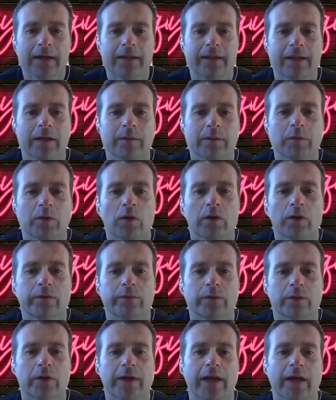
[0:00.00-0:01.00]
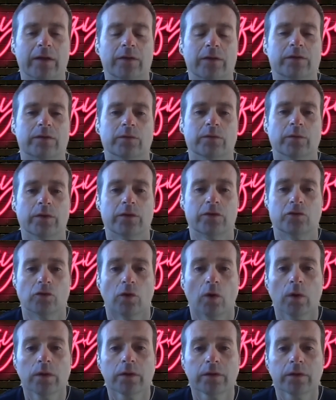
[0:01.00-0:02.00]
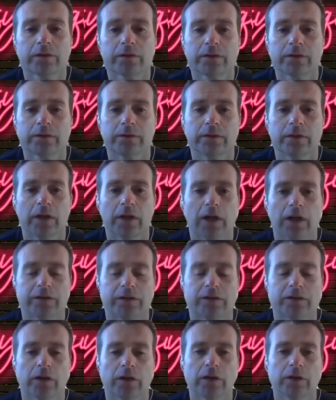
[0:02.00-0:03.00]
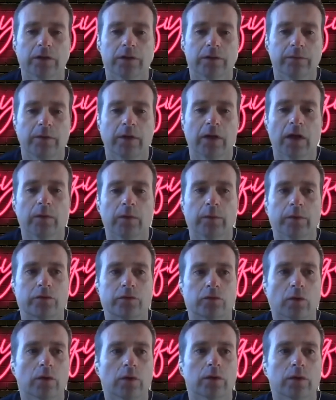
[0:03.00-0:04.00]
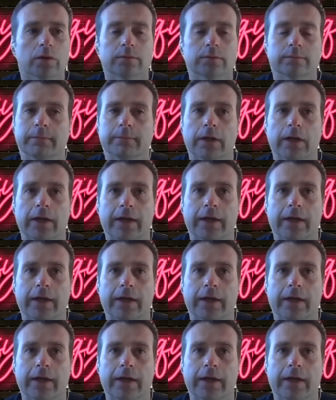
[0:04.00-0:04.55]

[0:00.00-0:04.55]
Then, but not if we look at withdrawals, withdrawal,